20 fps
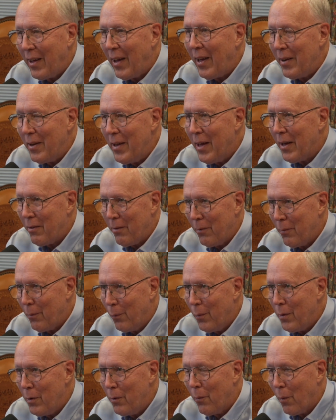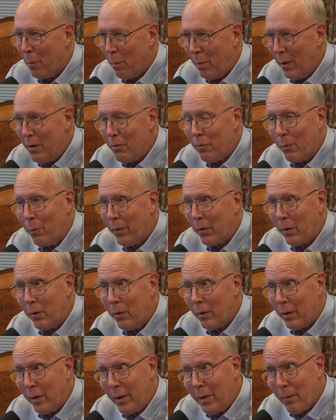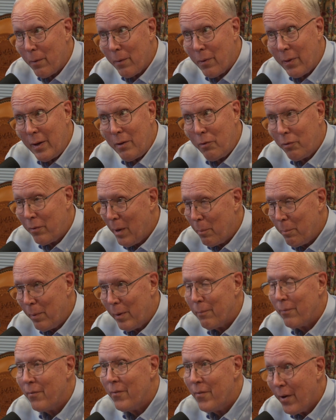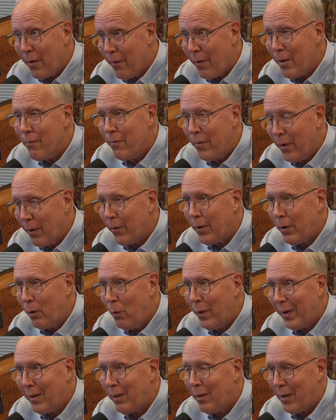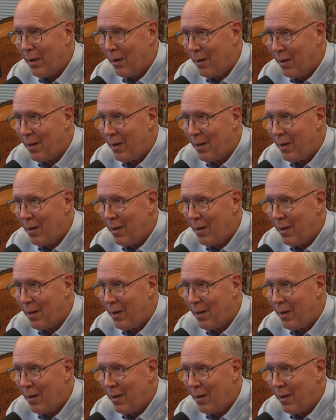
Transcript: And yet, when you replace it with a good leader, they step up very quickly.